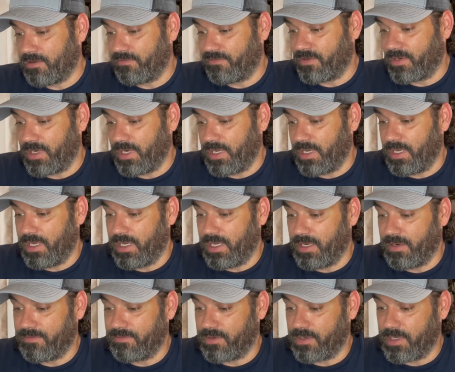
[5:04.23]

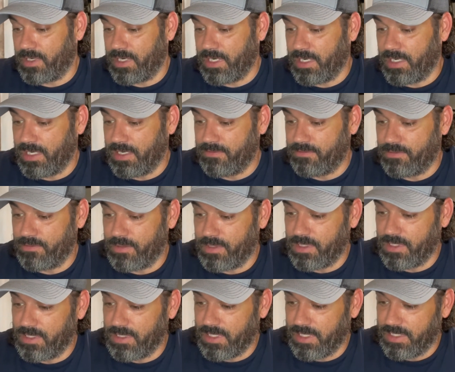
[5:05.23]
forever, and I never
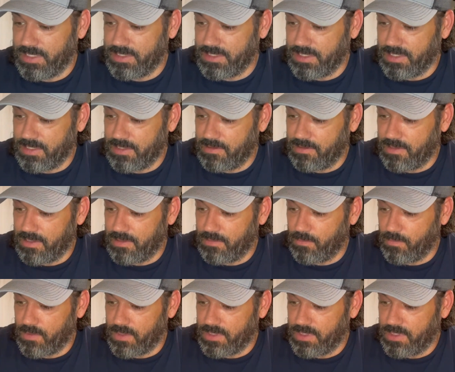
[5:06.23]
really liked it. And then
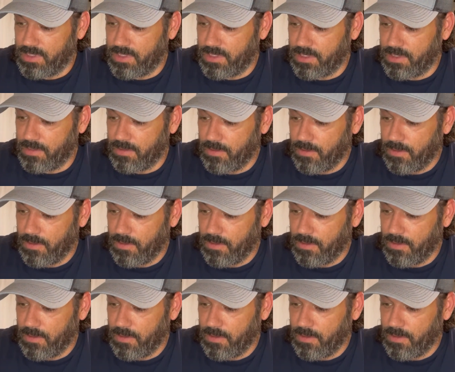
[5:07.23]
one year,